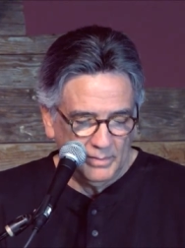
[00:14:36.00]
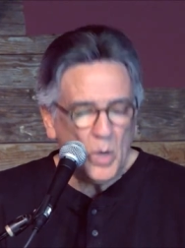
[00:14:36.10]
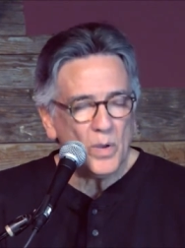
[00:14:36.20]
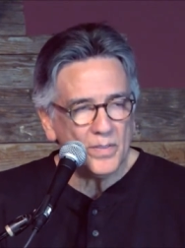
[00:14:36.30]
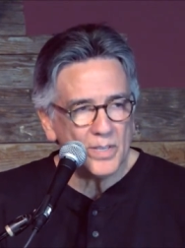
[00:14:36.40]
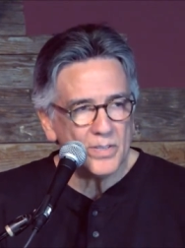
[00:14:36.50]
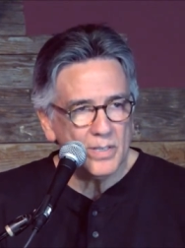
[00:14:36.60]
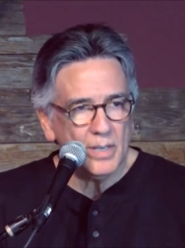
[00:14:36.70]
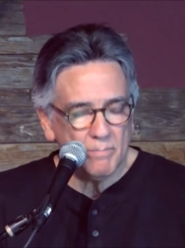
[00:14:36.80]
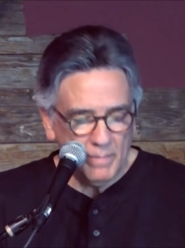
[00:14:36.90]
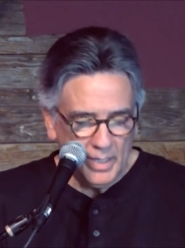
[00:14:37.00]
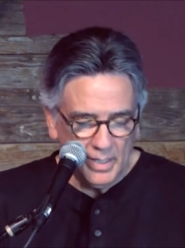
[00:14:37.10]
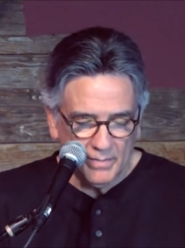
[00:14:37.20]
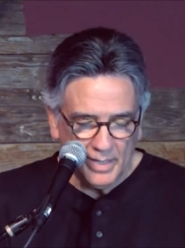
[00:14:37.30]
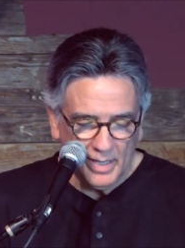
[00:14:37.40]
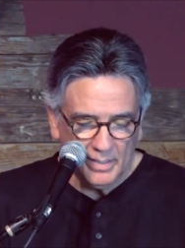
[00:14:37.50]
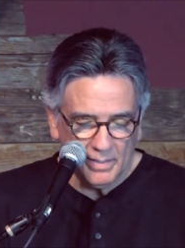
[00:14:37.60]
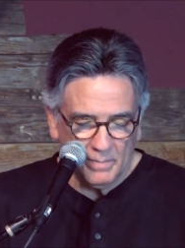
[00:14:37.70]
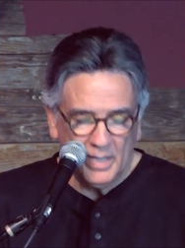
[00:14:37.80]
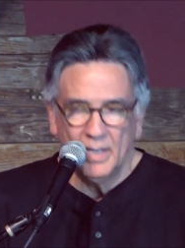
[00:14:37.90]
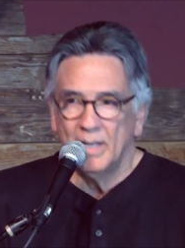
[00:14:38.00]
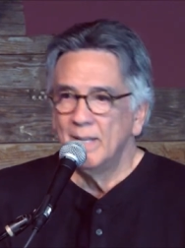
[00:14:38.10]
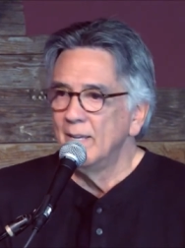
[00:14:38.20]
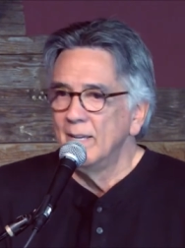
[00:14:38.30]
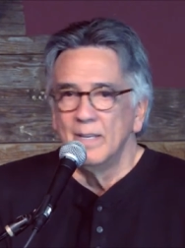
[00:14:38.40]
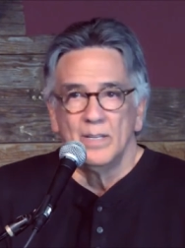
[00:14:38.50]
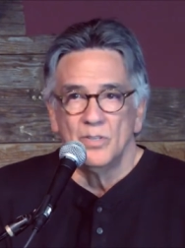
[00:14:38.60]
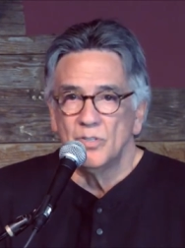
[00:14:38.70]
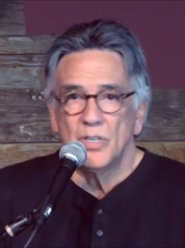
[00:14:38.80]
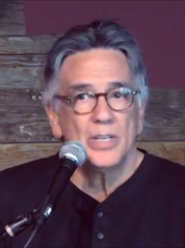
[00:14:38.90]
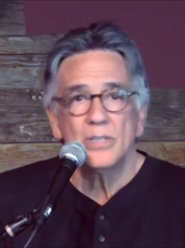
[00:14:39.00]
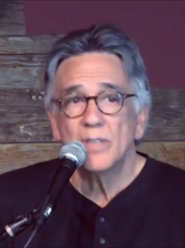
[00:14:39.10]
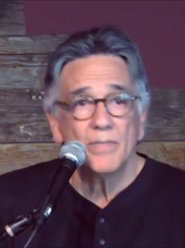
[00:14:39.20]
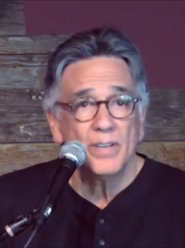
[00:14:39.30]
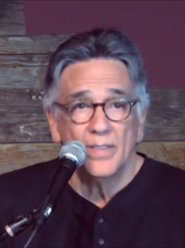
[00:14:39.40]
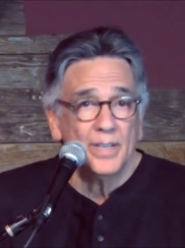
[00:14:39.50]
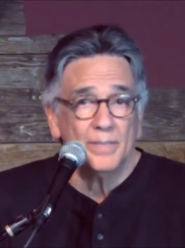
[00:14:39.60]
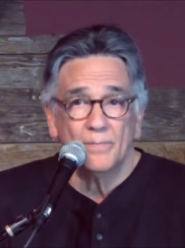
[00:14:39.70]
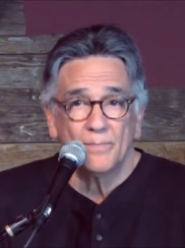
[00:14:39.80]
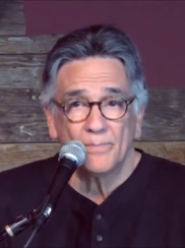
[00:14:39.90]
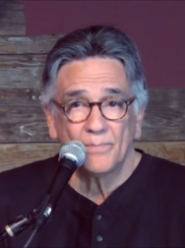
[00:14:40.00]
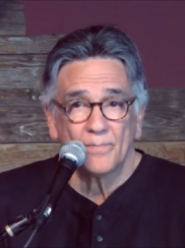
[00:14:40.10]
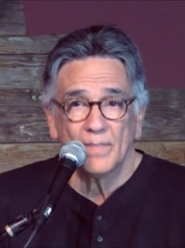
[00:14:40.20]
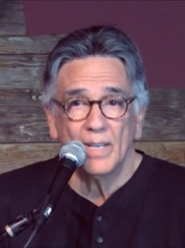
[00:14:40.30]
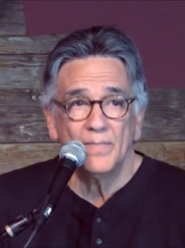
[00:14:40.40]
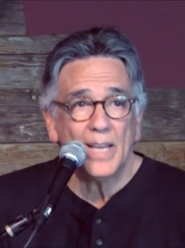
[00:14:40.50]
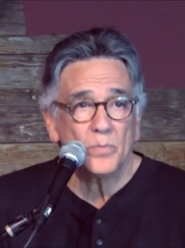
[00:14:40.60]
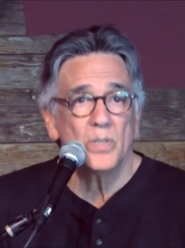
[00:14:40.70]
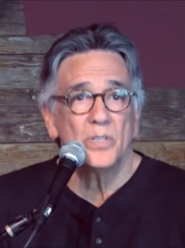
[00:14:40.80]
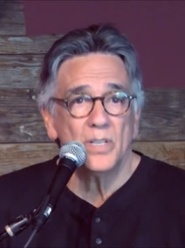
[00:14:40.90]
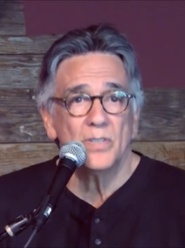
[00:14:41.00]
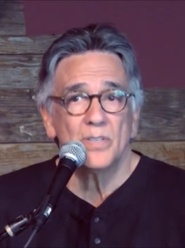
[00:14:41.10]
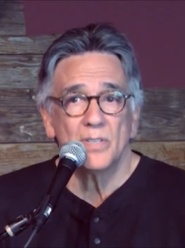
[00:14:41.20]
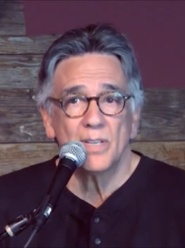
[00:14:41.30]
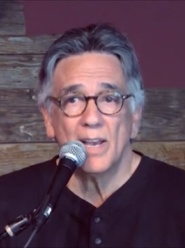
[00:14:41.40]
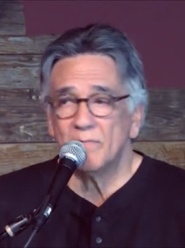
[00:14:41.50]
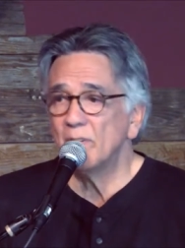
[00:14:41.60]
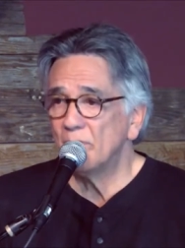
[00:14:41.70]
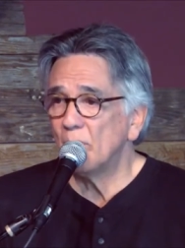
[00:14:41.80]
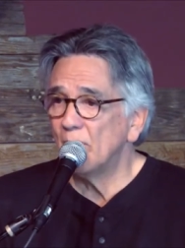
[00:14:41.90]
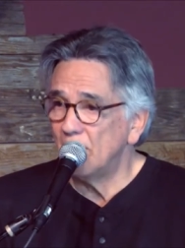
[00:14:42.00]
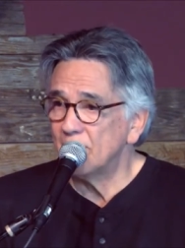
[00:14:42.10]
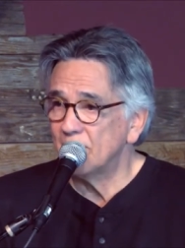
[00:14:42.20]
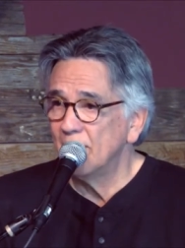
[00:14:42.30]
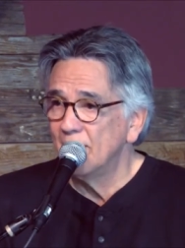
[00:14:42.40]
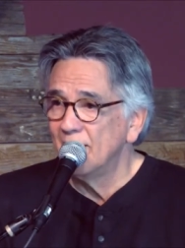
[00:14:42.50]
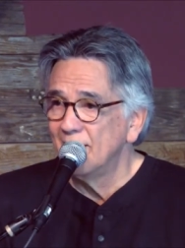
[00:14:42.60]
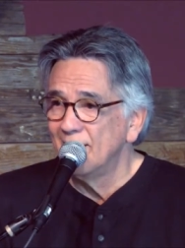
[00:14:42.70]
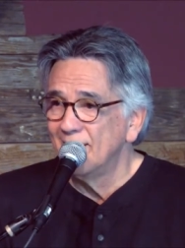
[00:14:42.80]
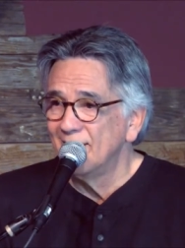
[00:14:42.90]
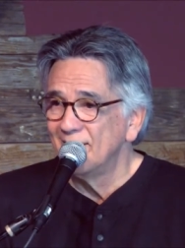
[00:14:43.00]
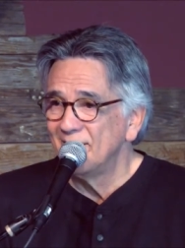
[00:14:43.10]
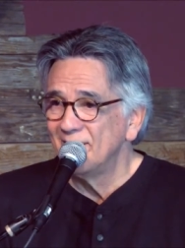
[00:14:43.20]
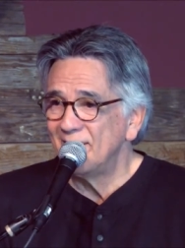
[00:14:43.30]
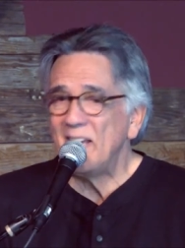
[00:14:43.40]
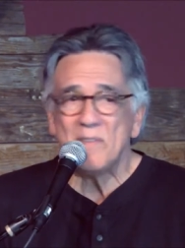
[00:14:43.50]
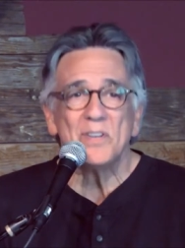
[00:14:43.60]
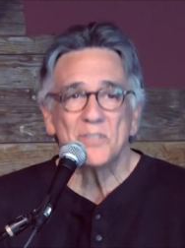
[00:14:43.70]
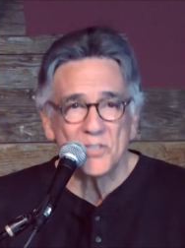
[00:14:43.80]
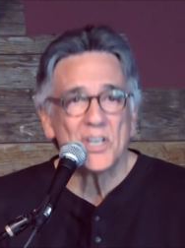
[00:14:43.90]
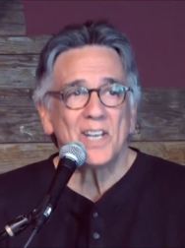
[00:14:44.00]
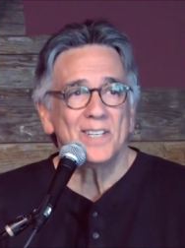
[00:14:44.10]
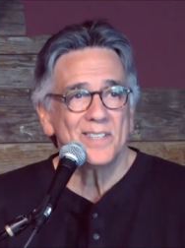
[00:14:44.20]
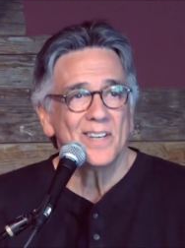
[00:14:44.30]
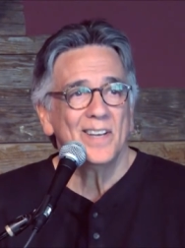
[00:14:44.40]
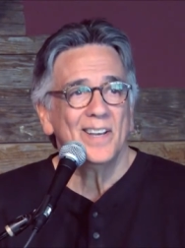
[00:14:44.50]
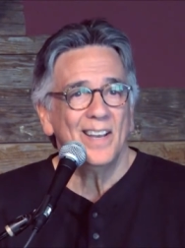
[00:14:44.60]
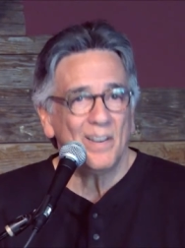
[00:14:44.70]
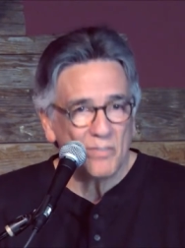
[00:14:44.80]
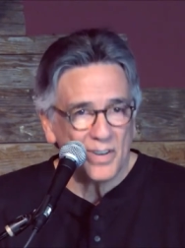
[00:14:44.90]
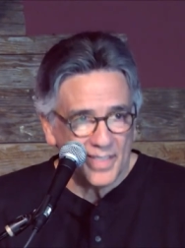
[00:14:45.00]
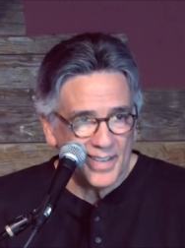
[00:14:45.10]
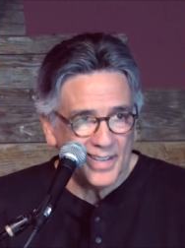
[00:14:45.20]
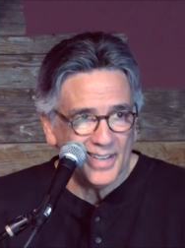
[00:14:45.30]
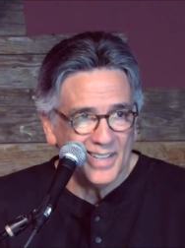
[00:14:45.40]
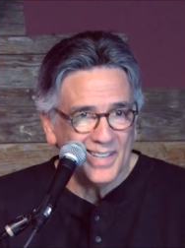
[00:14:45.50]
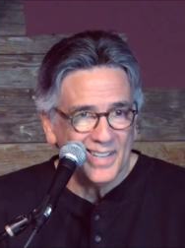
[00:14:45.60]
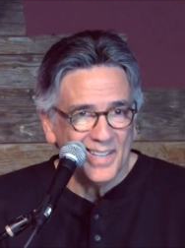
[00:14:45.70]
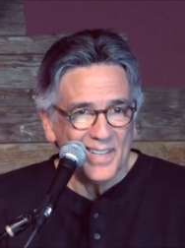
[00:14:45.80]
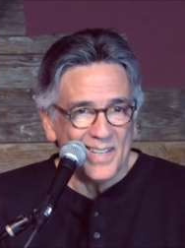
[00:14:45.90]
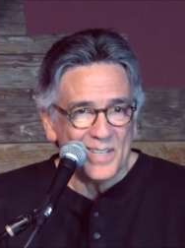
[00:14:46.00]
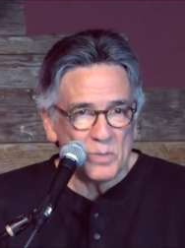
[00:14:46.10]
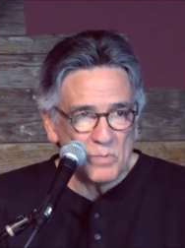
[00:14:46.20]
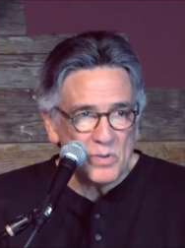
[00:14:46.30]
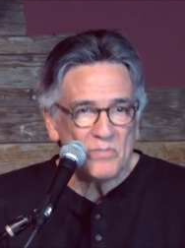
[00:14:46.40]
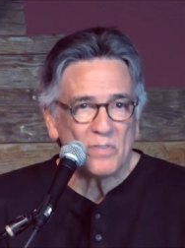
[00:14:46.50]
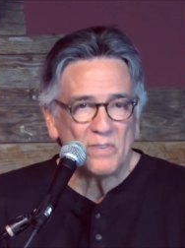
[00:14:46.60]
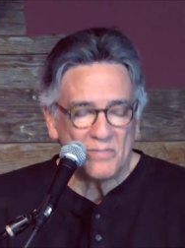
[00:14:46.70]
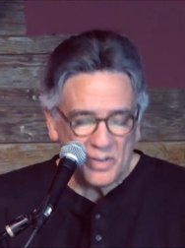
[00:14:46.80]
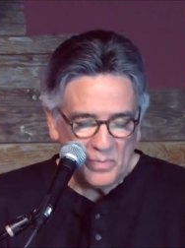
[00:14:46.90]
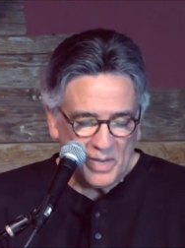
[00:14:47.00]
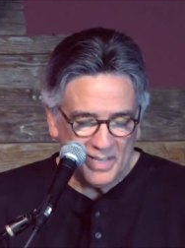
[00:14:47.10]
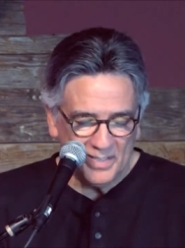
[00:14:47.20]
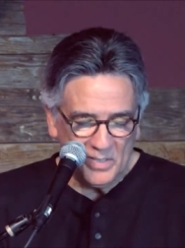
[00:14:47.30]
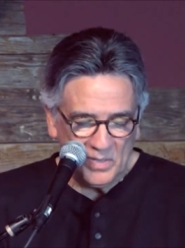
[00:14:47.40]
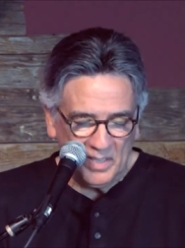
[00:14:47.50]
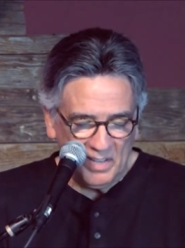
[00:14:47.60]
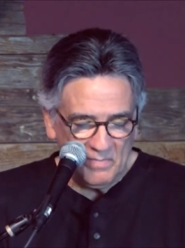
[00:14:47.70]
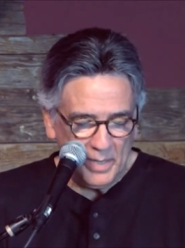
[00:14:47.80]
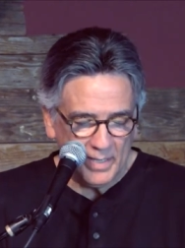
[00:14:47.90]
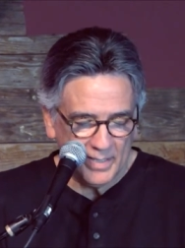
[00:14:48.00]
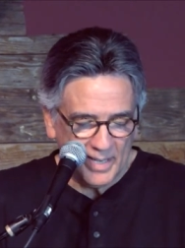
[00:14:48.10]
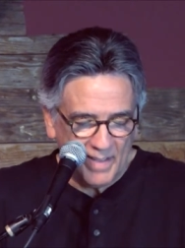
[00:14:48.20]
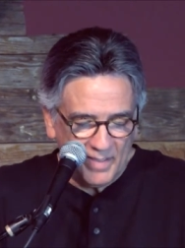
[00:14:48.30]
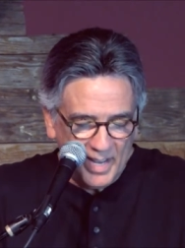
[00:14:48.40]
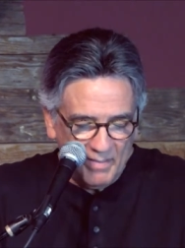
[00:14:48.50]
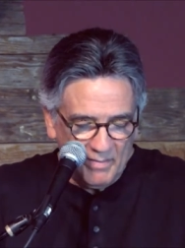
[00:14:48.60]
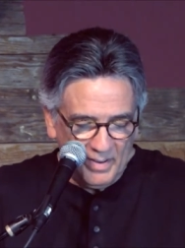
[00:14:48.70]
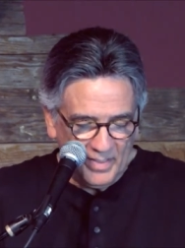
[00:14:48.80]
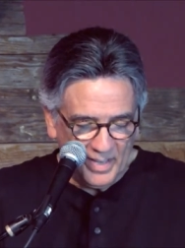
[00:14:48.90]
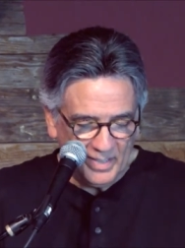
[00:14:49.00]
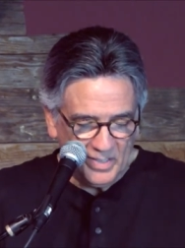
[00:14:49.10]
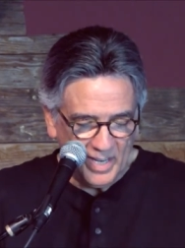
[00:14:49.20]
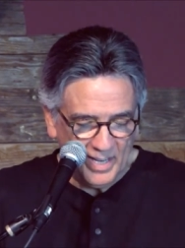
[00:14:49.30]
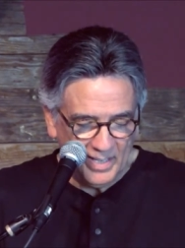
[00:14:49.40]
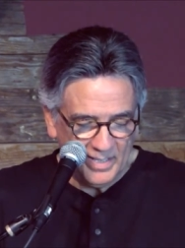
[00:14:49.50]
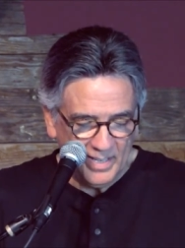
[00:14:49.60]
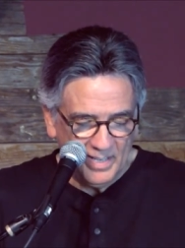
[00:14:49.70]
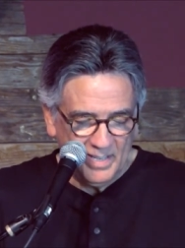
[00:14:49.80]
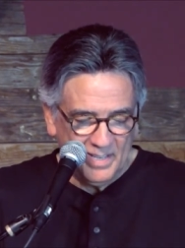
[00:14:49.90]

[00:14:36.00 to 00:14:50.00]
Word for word: Knowing this deep meaning of kingdom changes everything. And that's what Jesus is after for us to have us change everything, to move from a fear base to a love base and have everything changed.